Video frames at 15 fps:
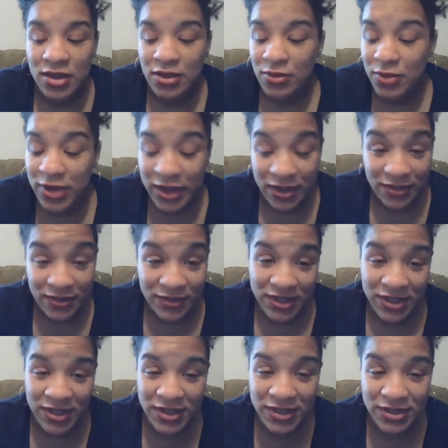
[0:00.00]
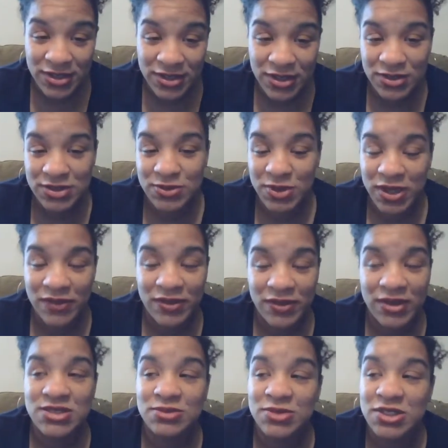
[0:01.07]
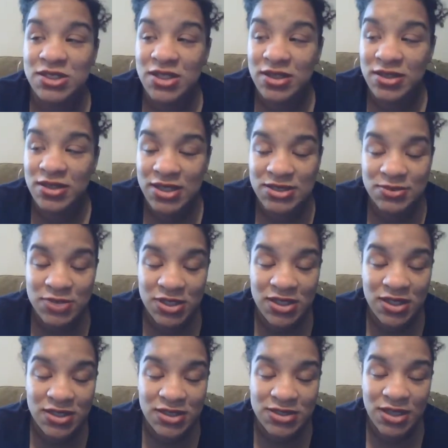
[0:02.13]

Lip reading: whatever, whatever has to be done has to be done.